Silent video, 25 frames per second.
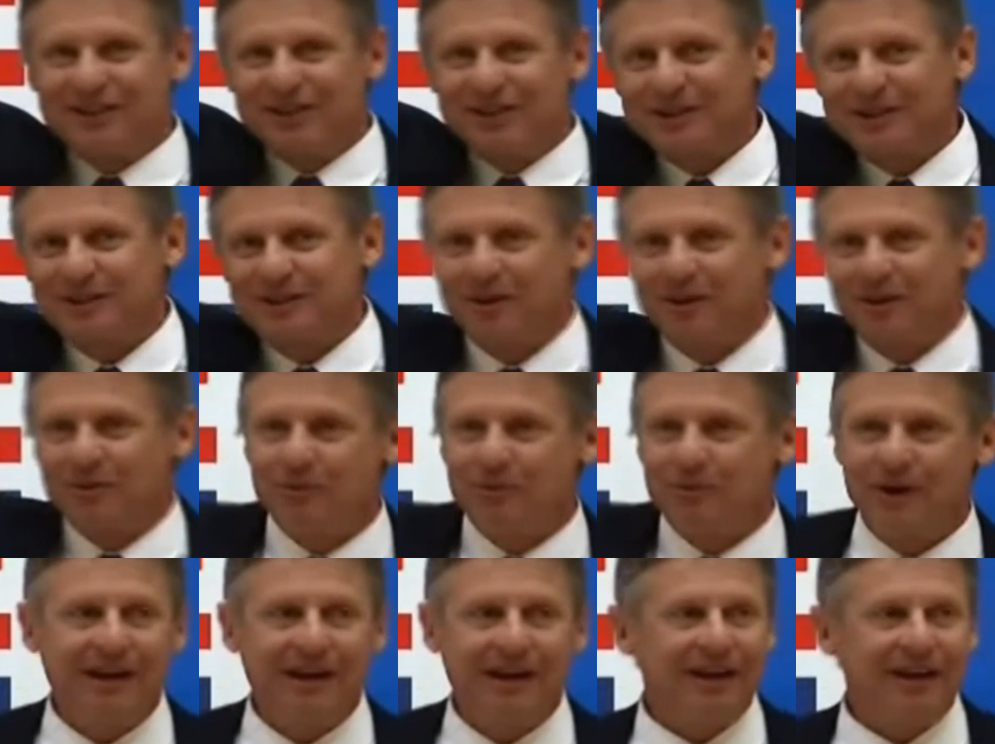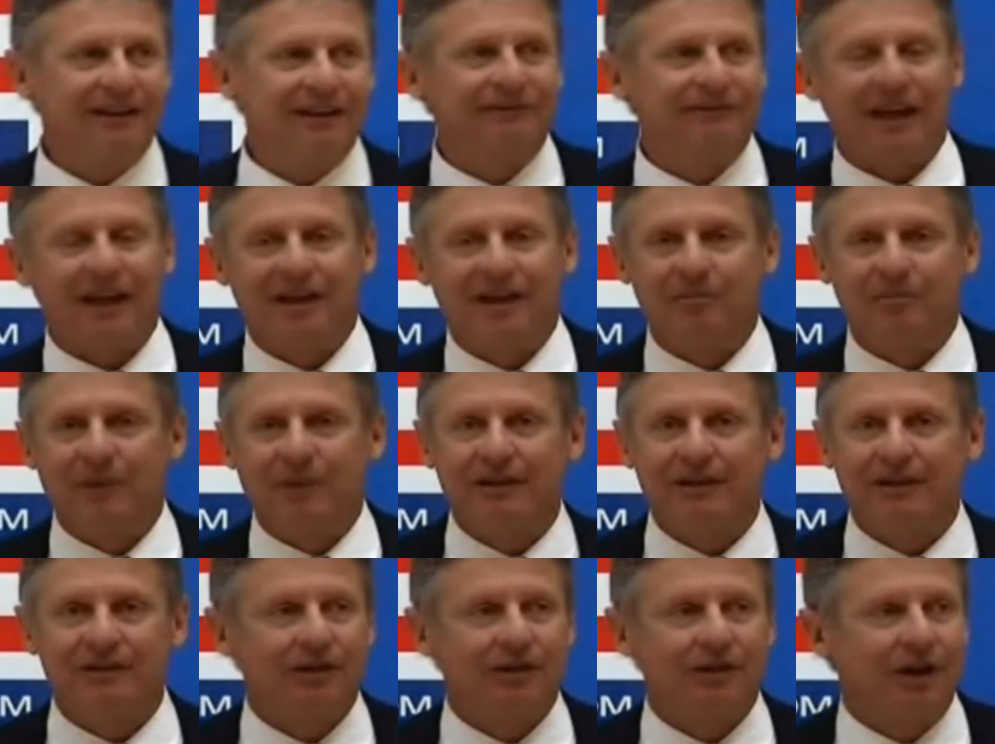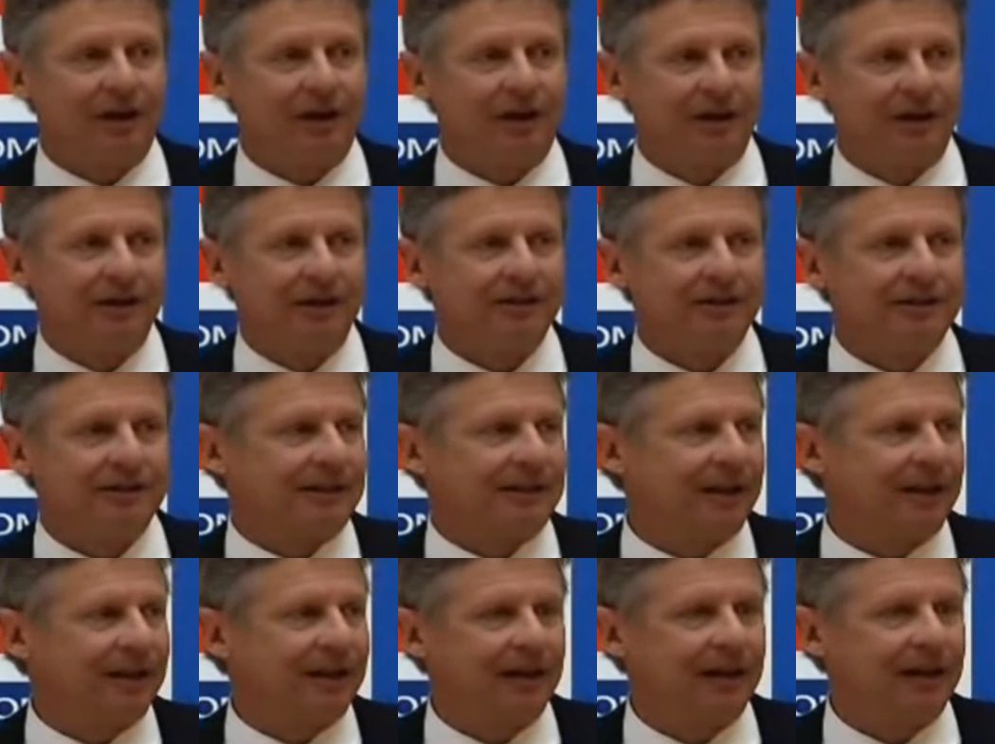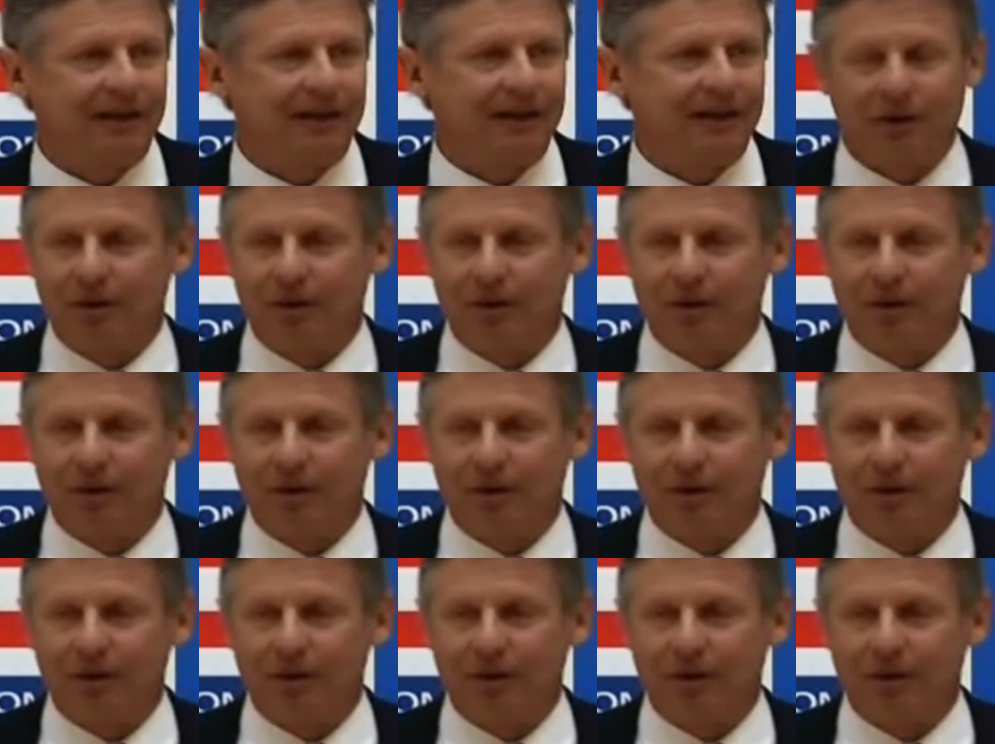just a wave, and my daughter, Saya,